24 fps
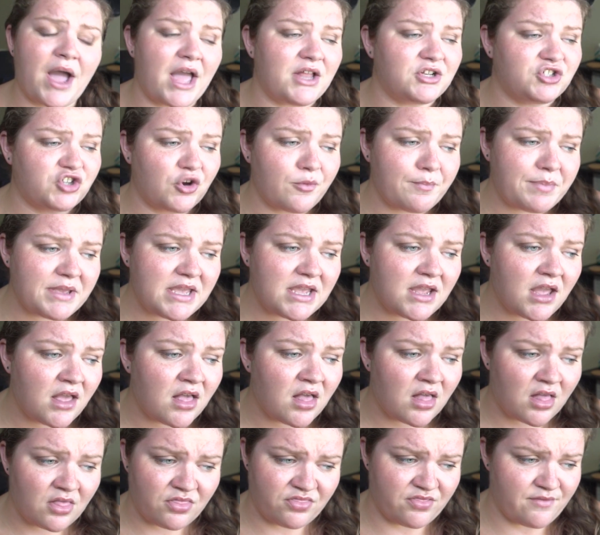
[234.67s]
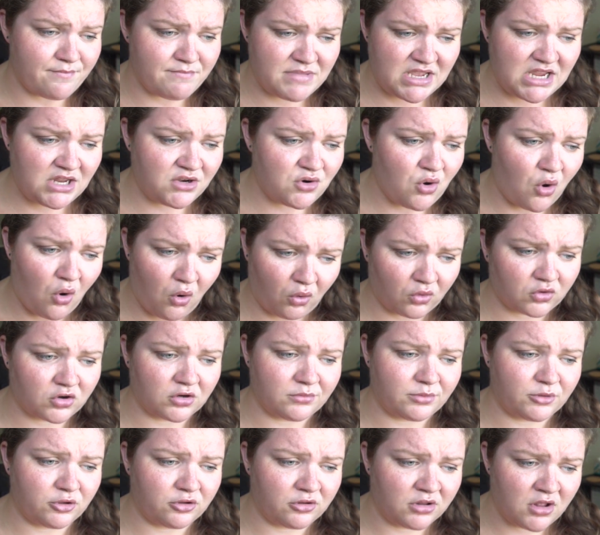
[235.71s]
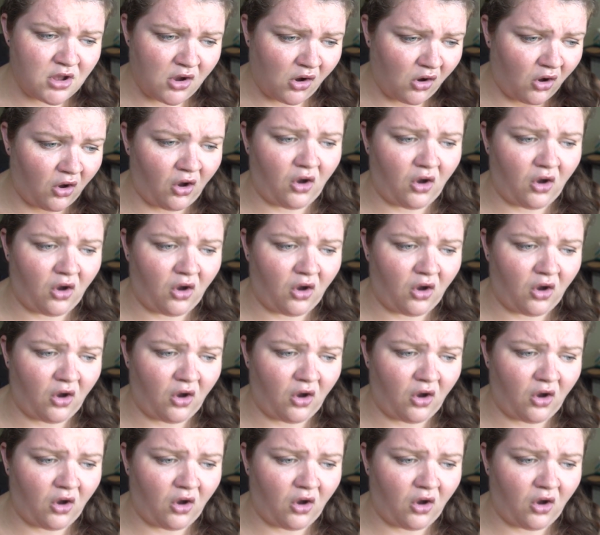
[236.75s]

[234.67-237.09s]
And don't be the mean, horrible,